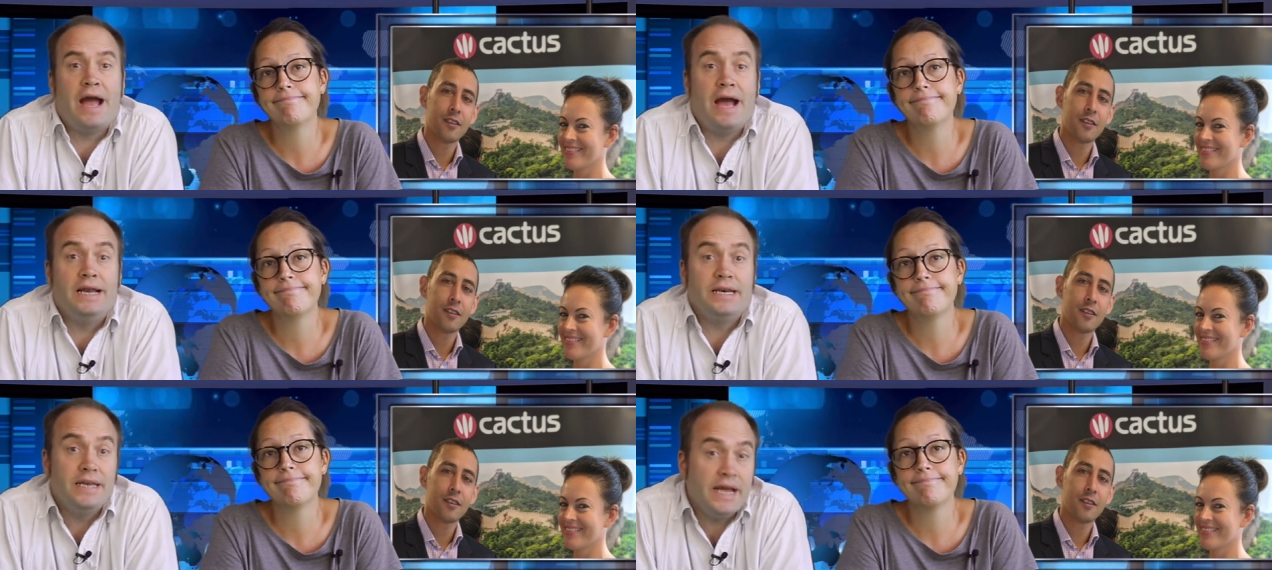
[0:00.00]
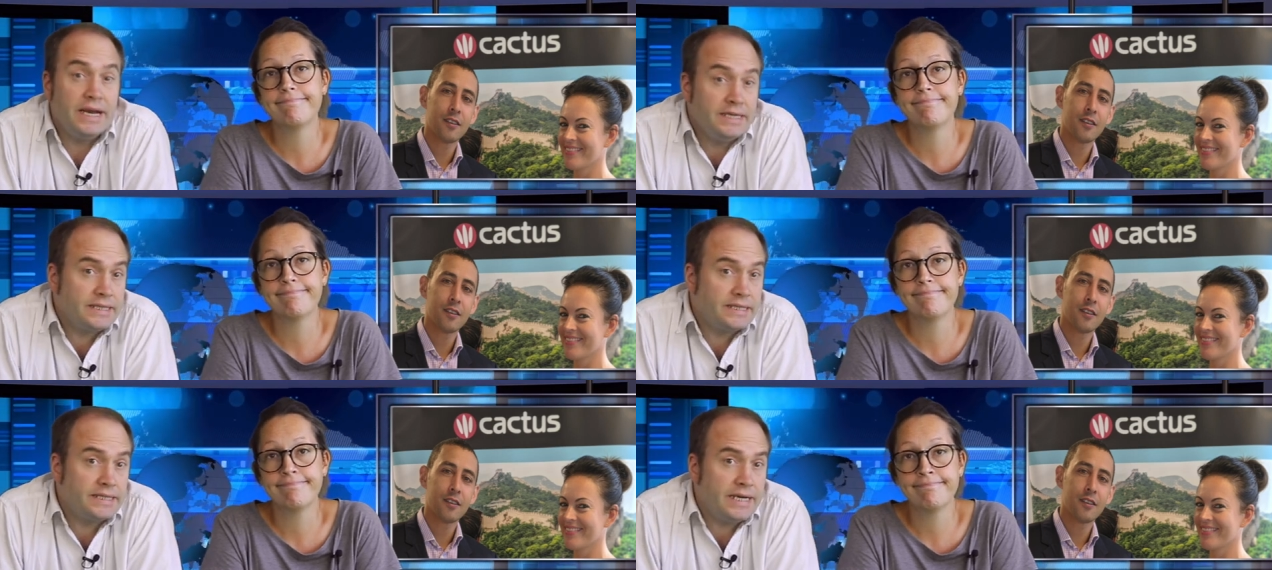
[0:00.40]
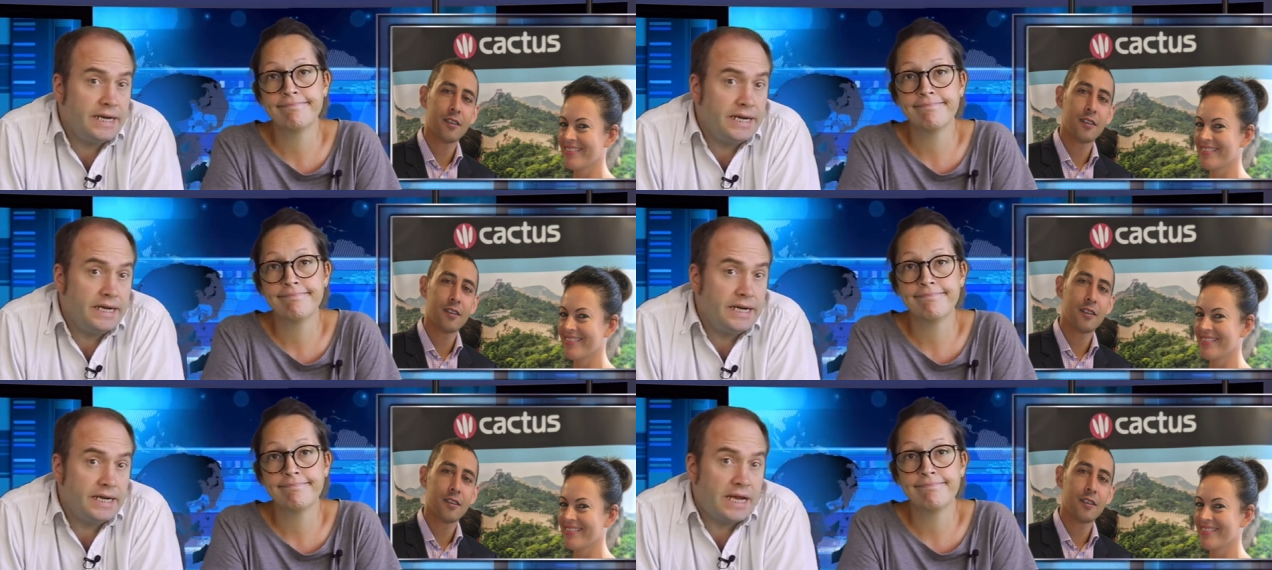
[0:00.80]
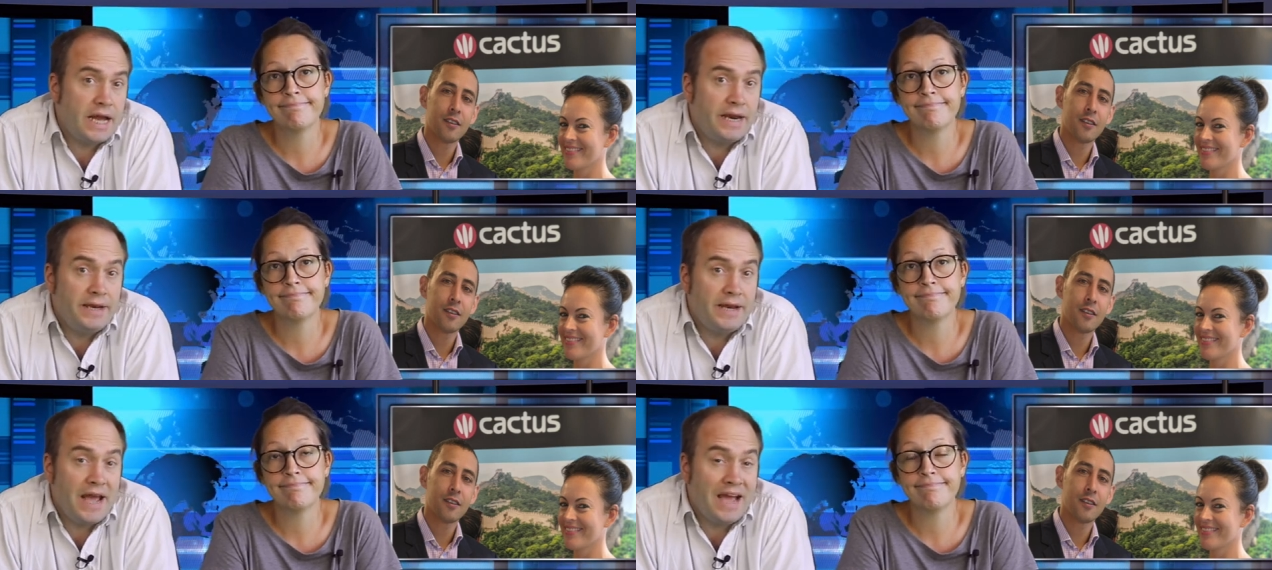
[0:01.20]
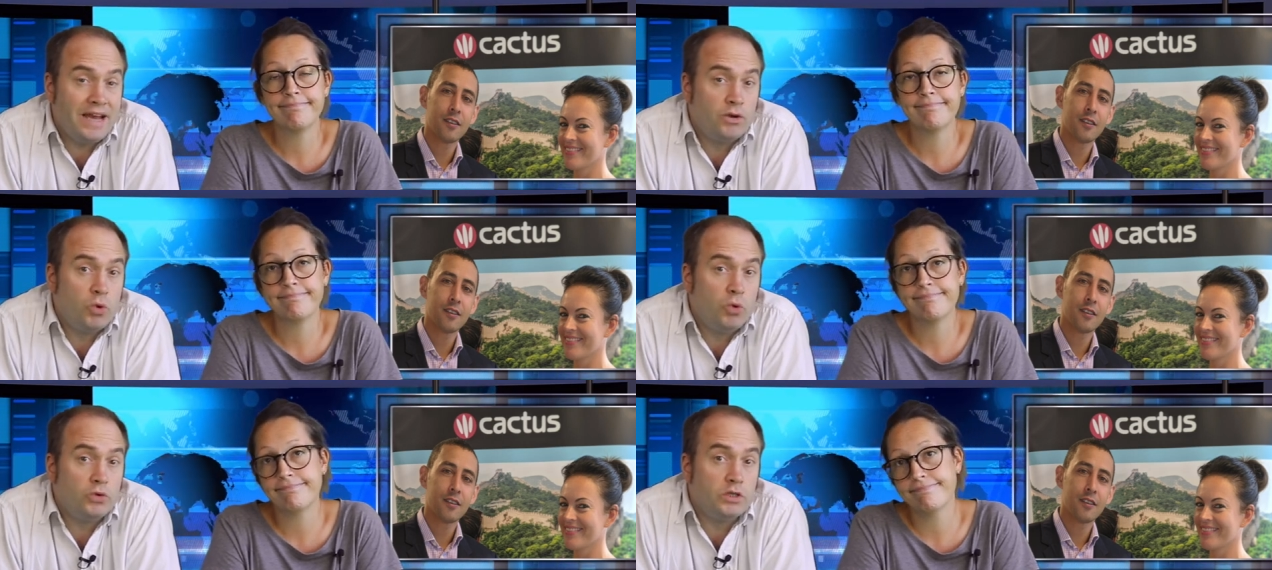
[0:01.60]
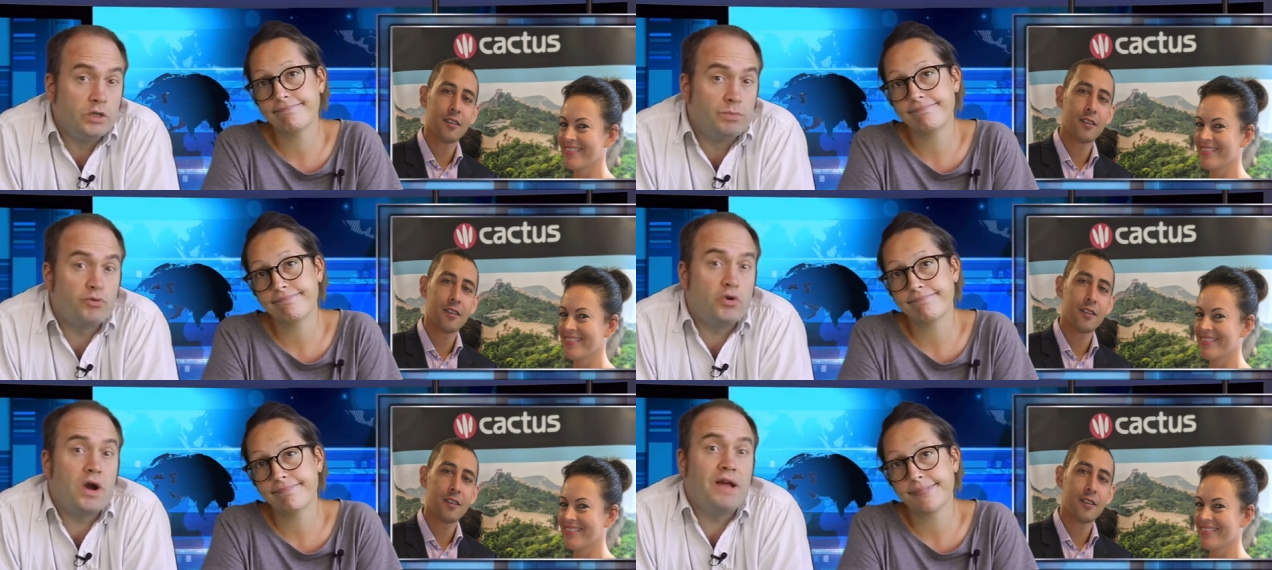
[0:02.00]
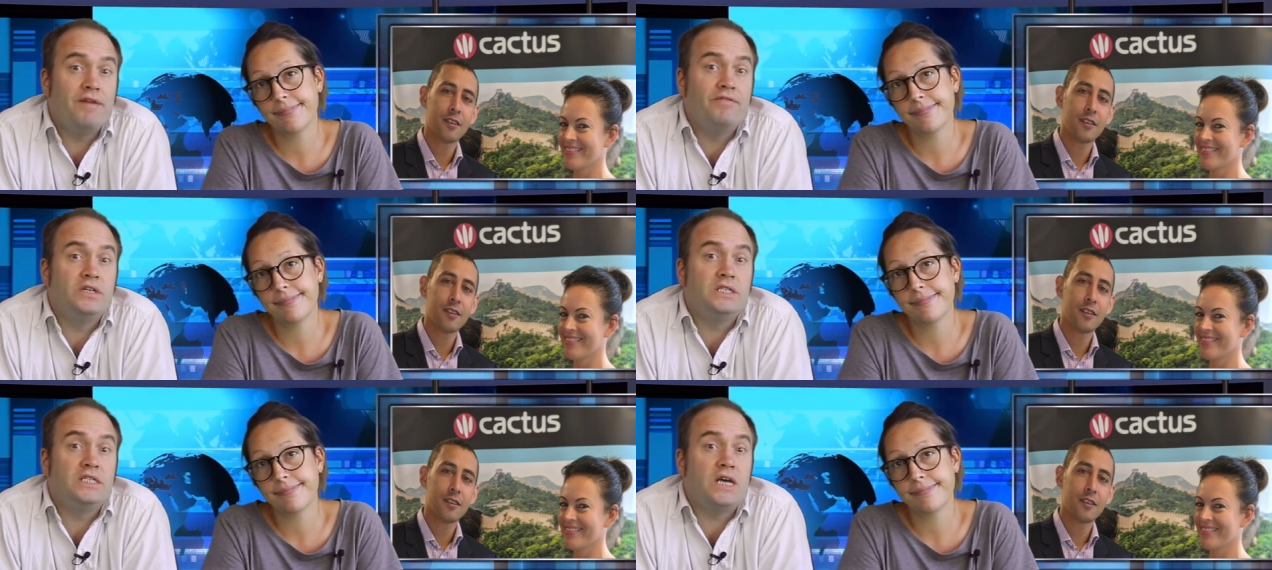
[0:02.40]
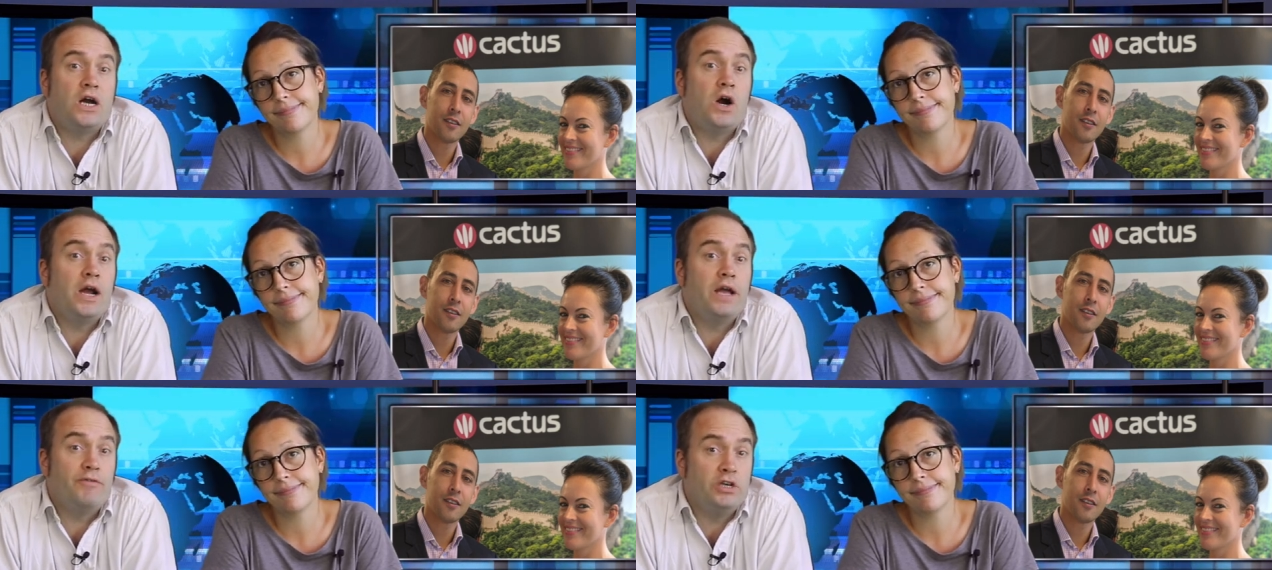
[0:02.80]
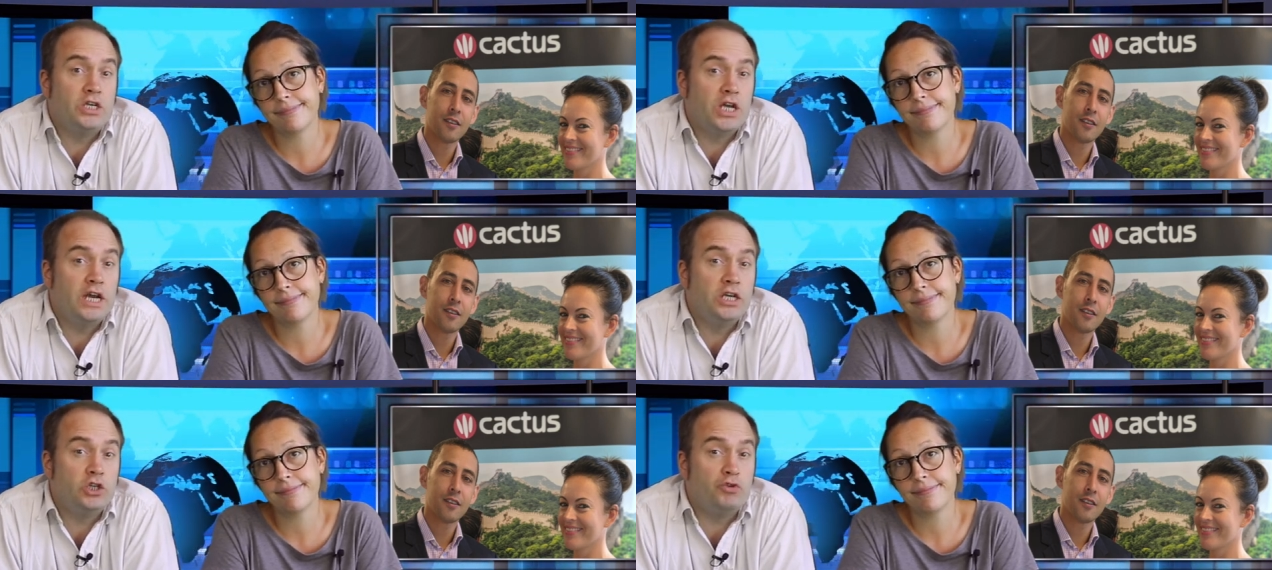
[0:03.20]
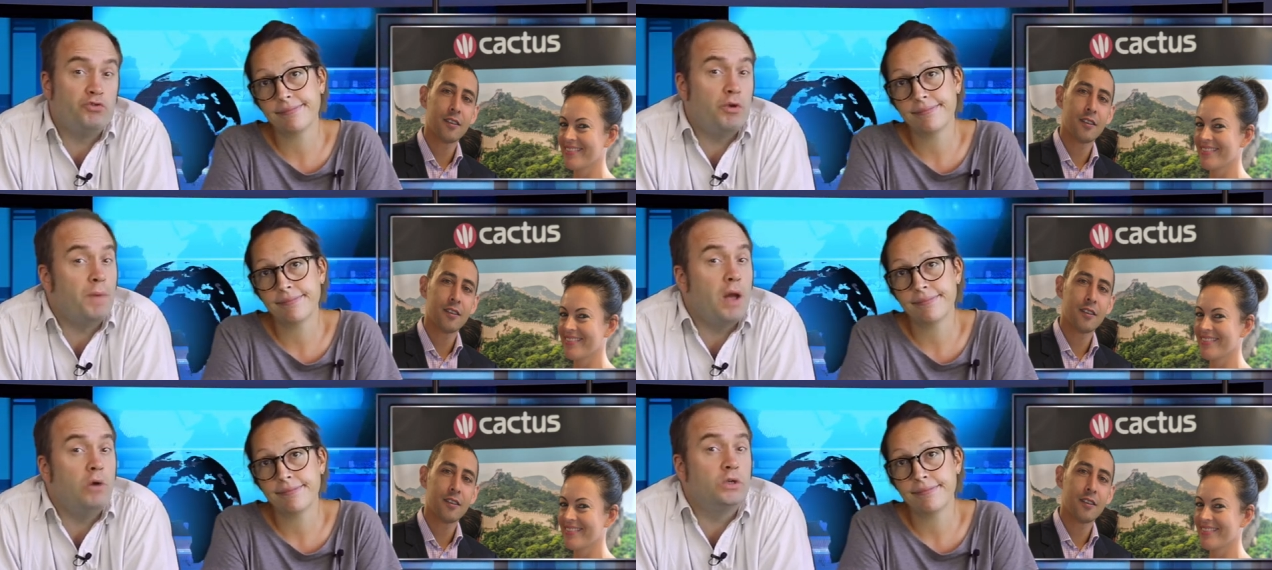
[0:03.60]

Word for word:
Speaker 1: and next, uh, Canada headquartered private higher education group